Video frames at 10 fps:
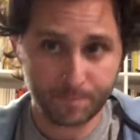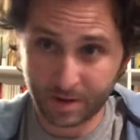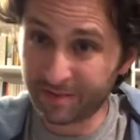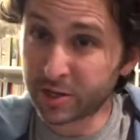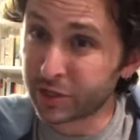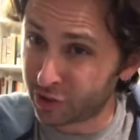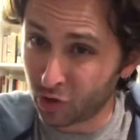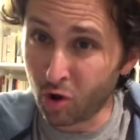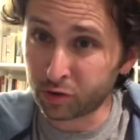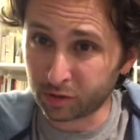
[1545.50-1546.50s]
eventually the
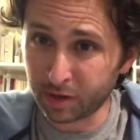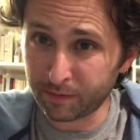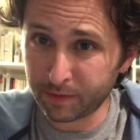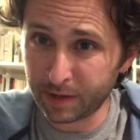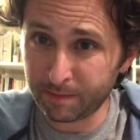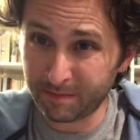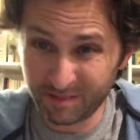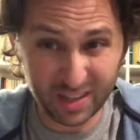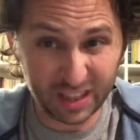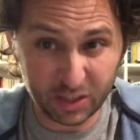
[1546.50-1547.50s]
dogs will come for them,
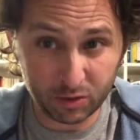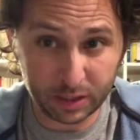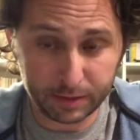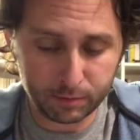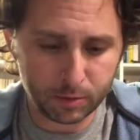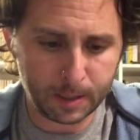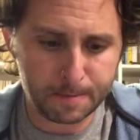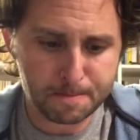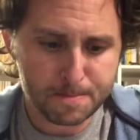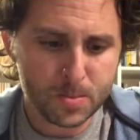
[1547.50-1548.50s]
very literally, right?
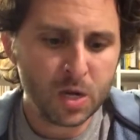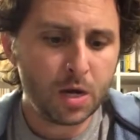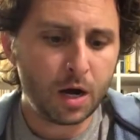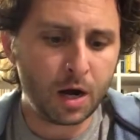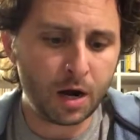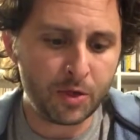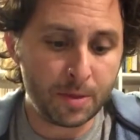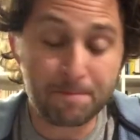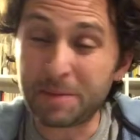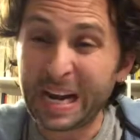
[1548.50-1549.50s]
The
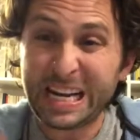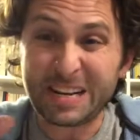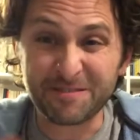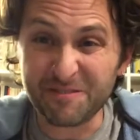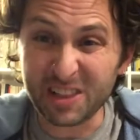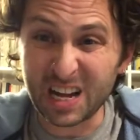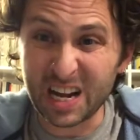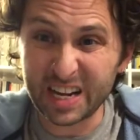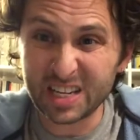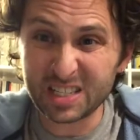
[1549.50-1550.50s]
biting
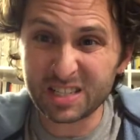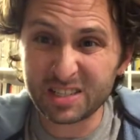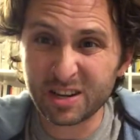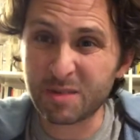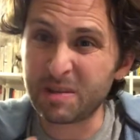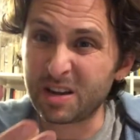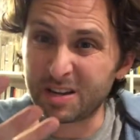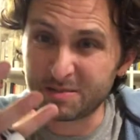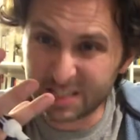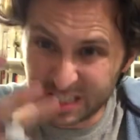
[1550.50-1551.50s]
flies. You're going to be
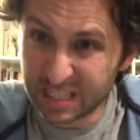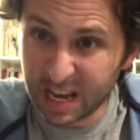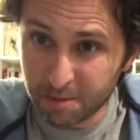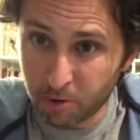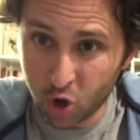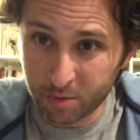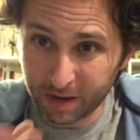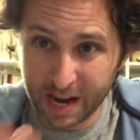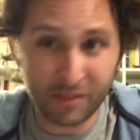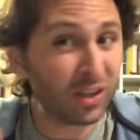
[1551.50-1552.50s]
set upon by
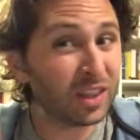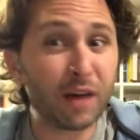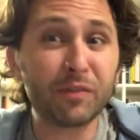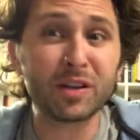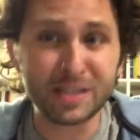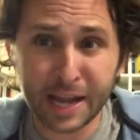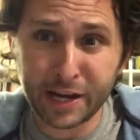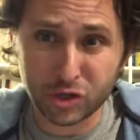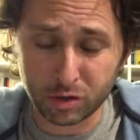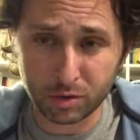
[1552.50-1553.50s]
every level in
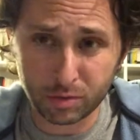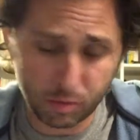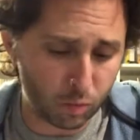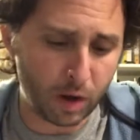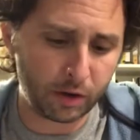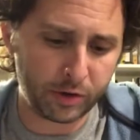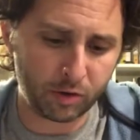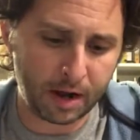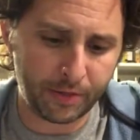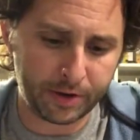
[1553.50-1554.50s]
nature while you're
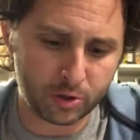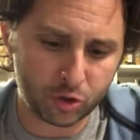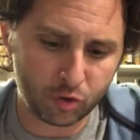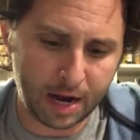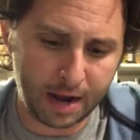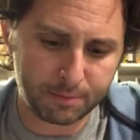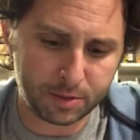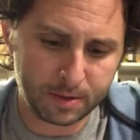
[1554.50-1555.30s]
out there trapped.